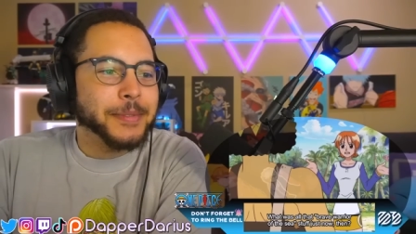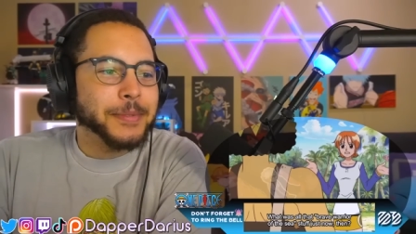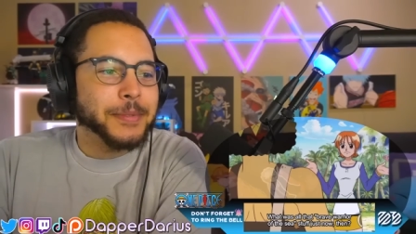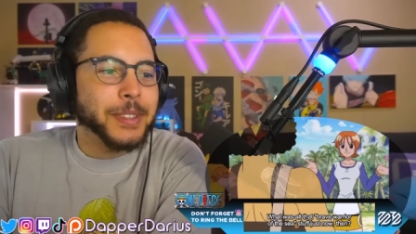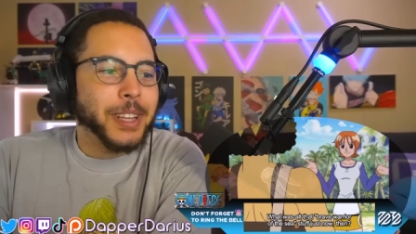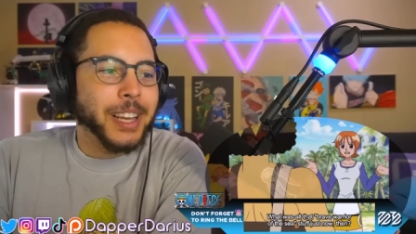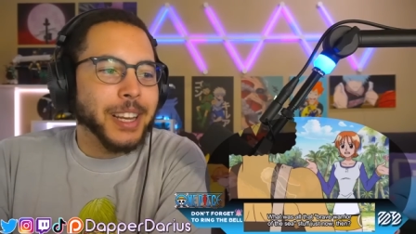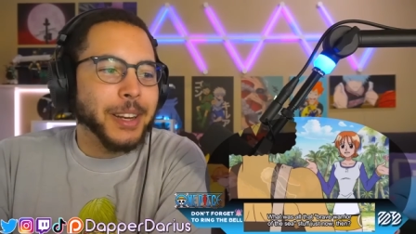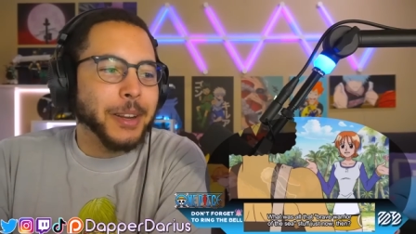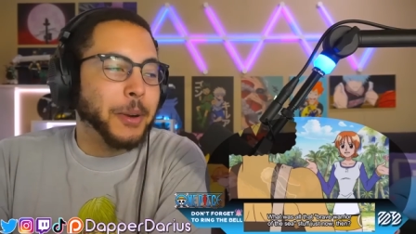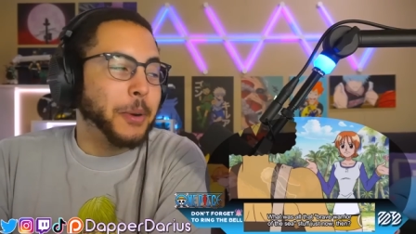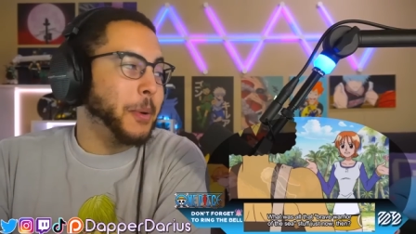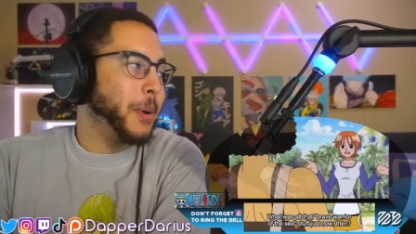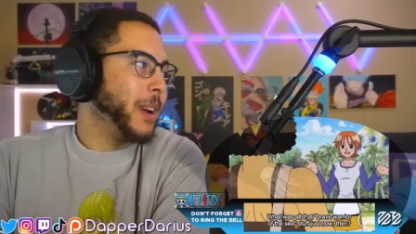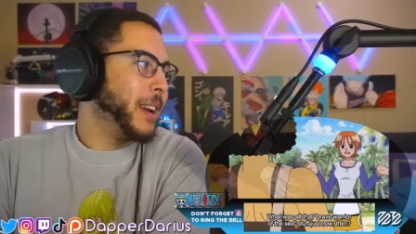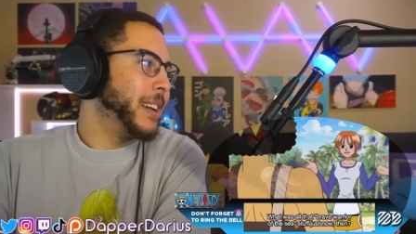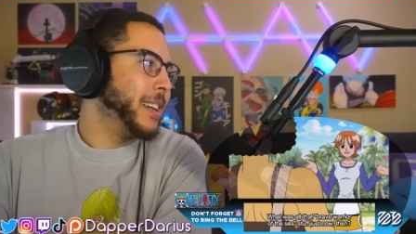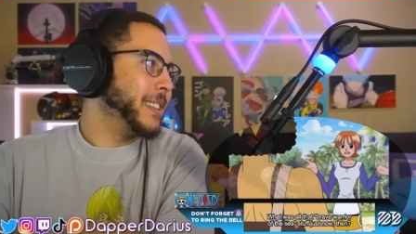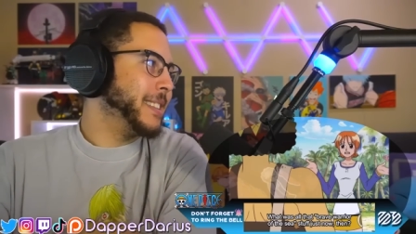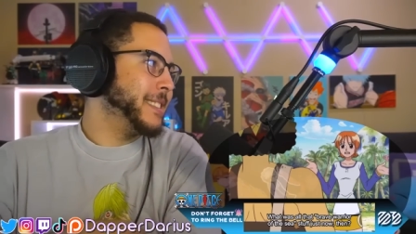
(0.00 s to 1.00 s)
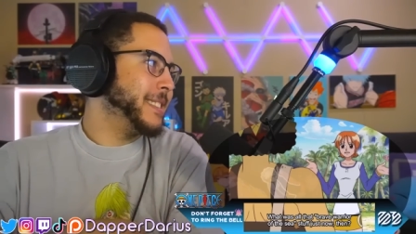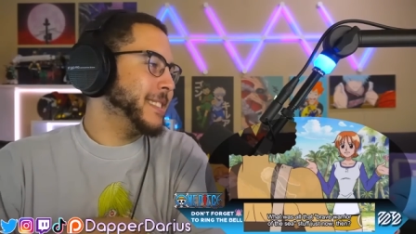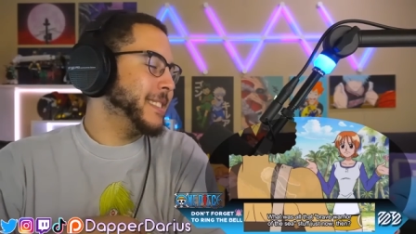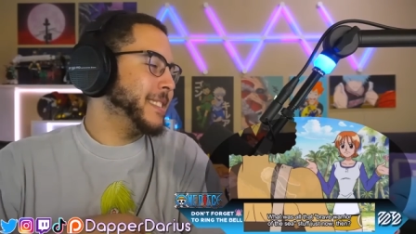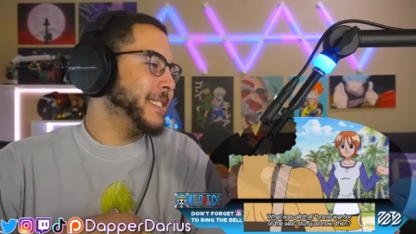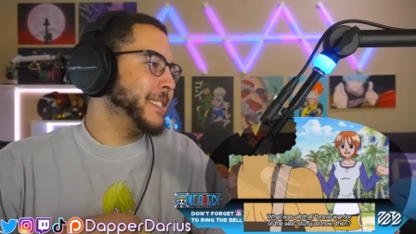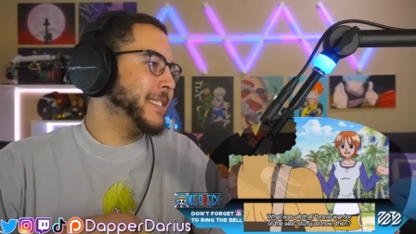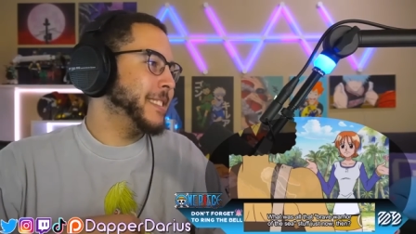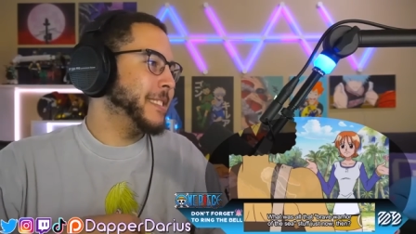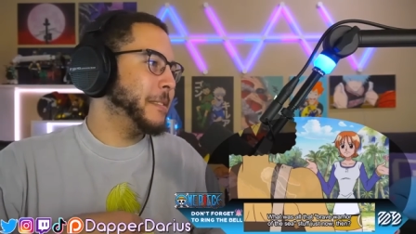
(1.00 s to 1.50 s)
I know, right?
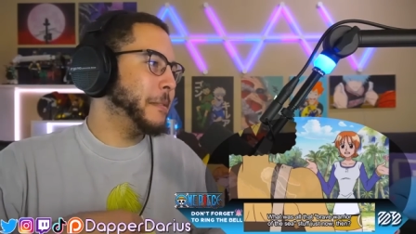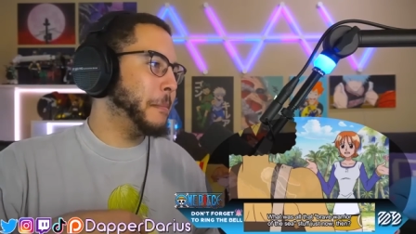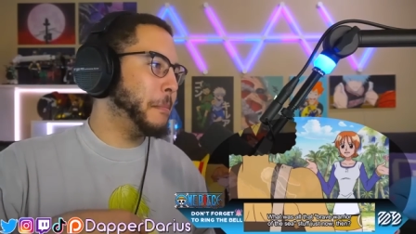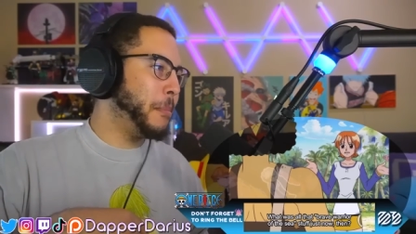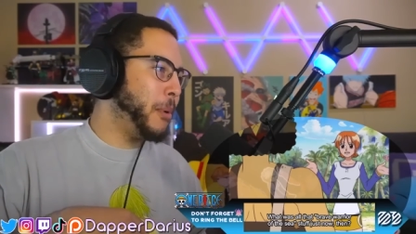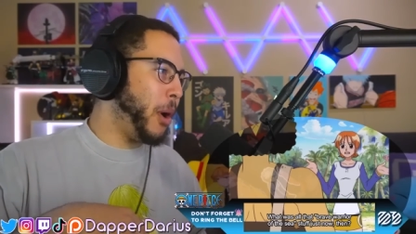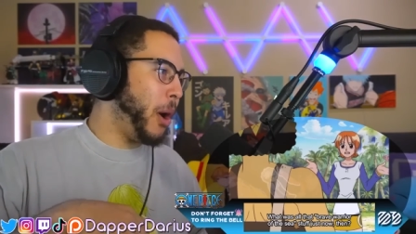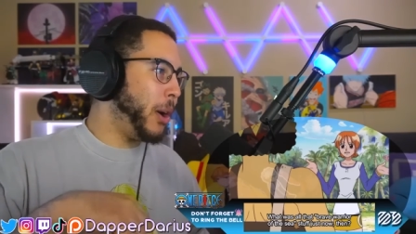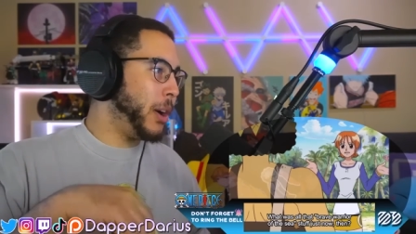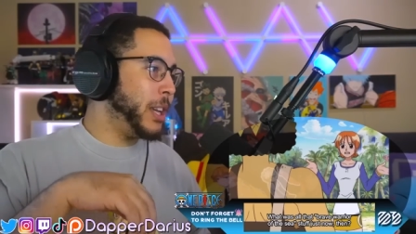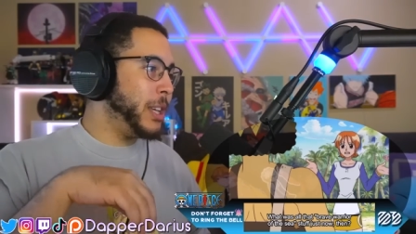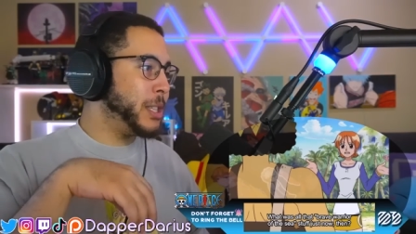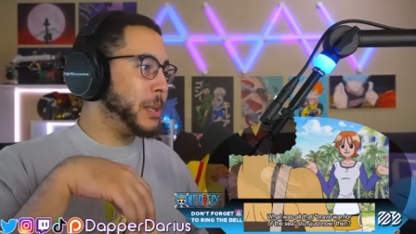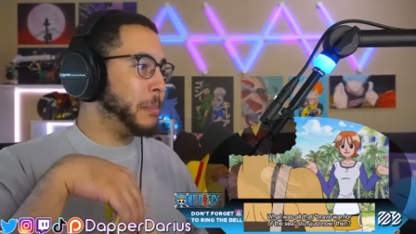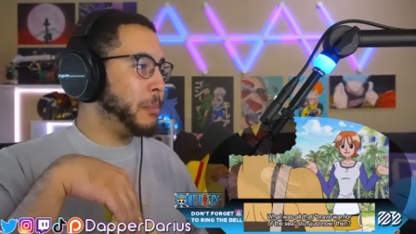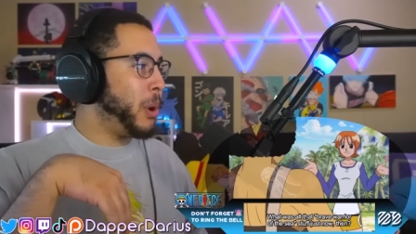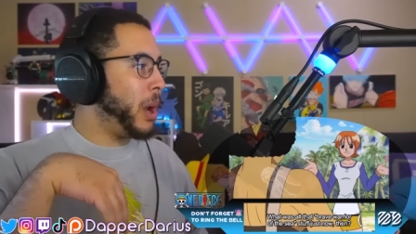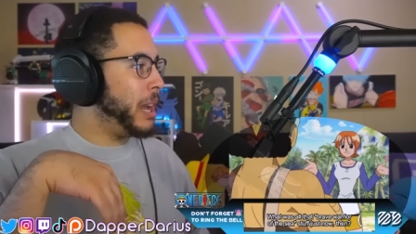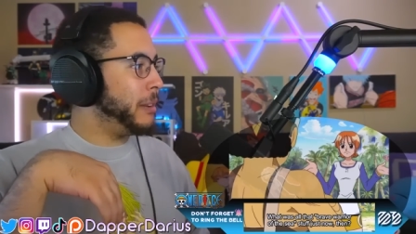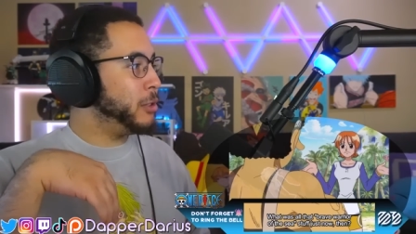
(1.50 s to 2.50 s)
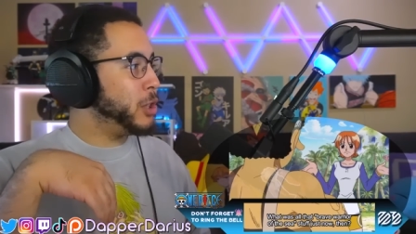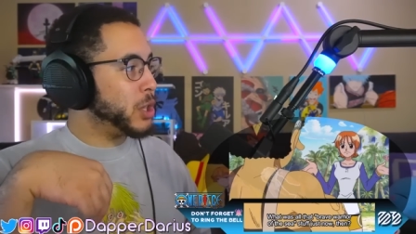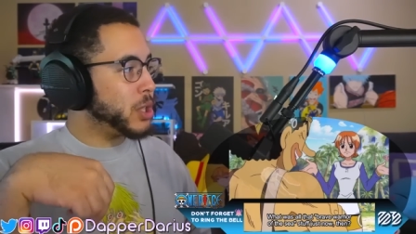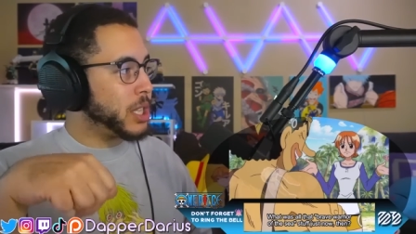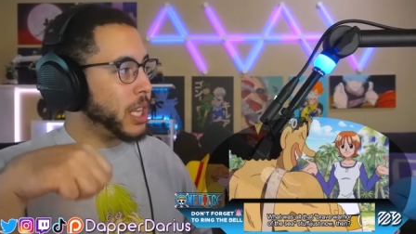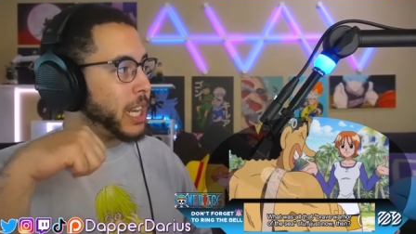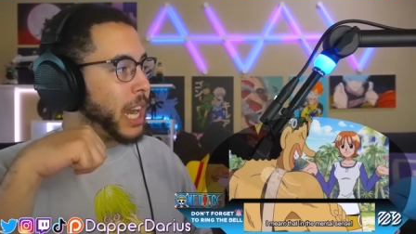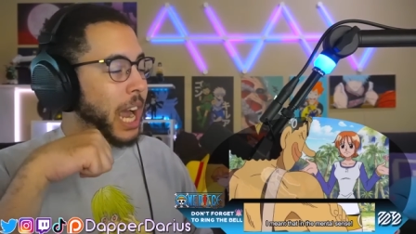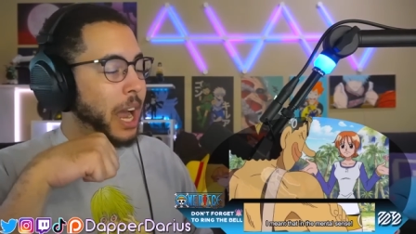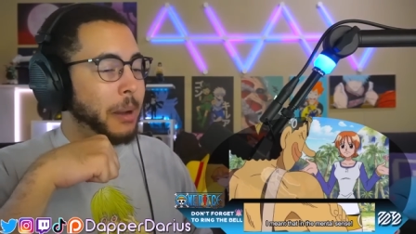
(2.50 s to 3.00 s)
Bro, he's a brave just
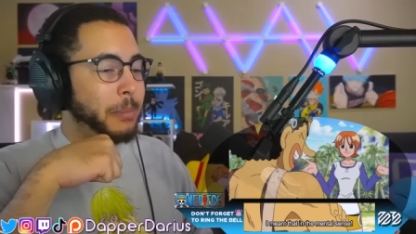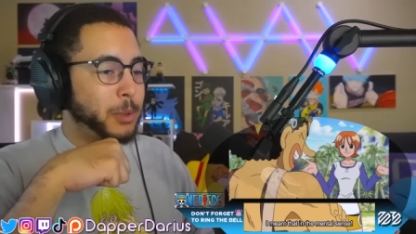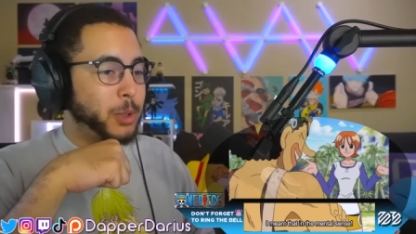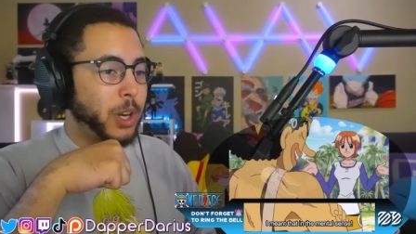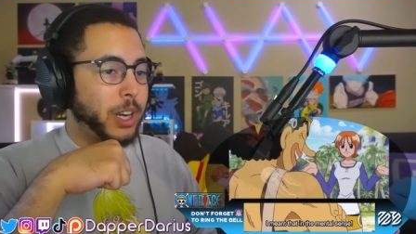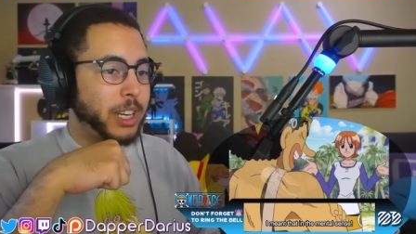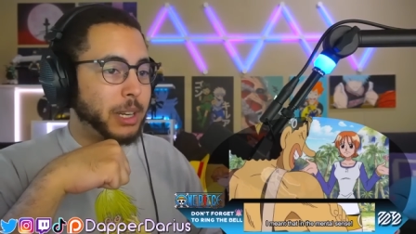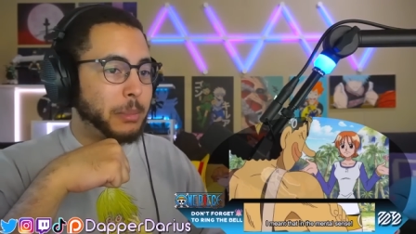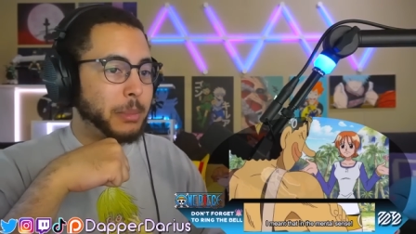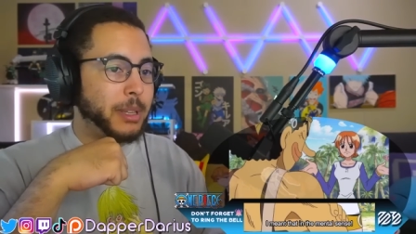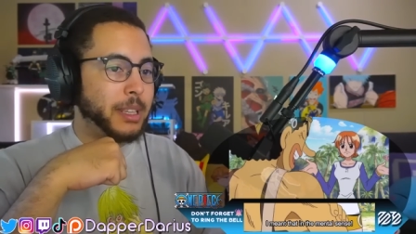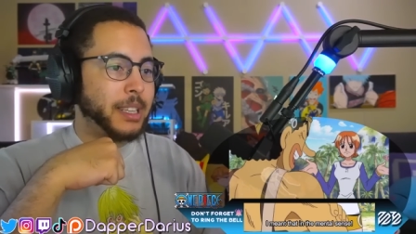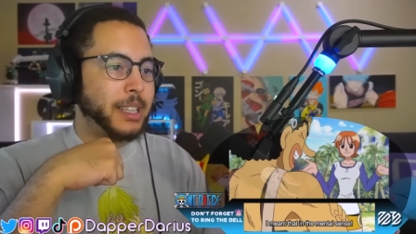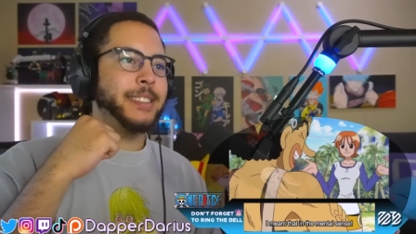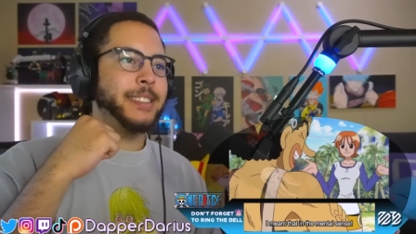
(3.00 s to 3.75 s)
like I'm trying to be.